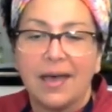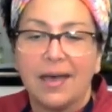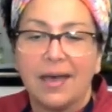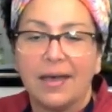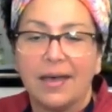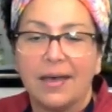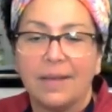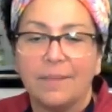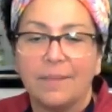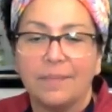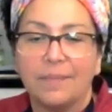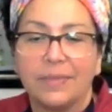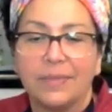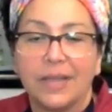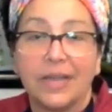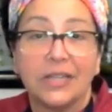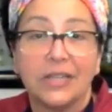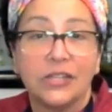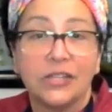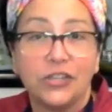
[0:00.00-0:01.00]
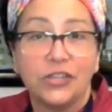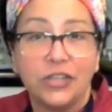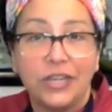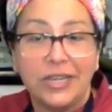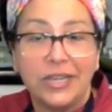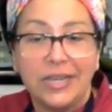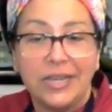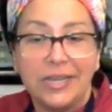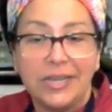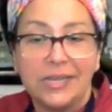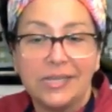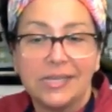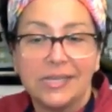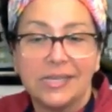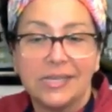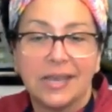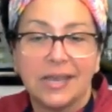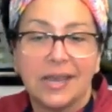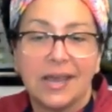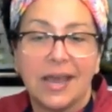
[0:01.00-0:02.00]
a
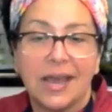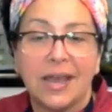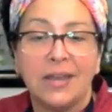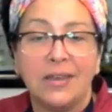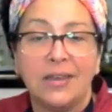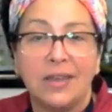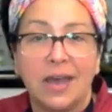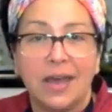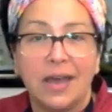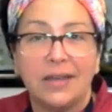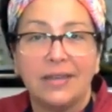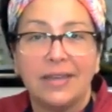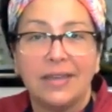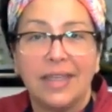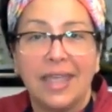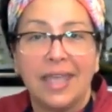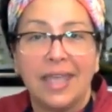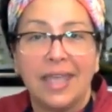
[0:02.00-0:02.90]
cheese, a nut,